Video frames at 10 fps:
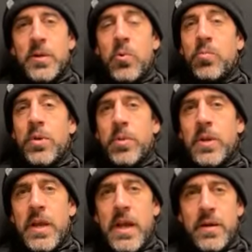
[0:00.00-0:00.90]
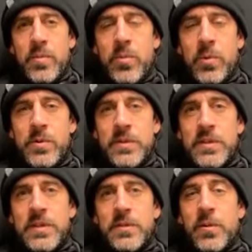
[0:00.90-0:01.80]
hold people accountable,
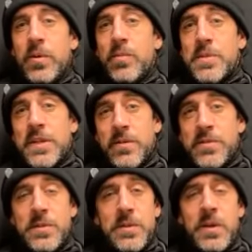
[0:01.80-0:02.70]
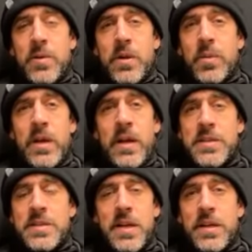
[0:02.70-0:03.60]
hold themselves to an incredibly high
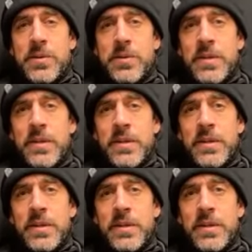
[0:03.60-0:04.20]
standard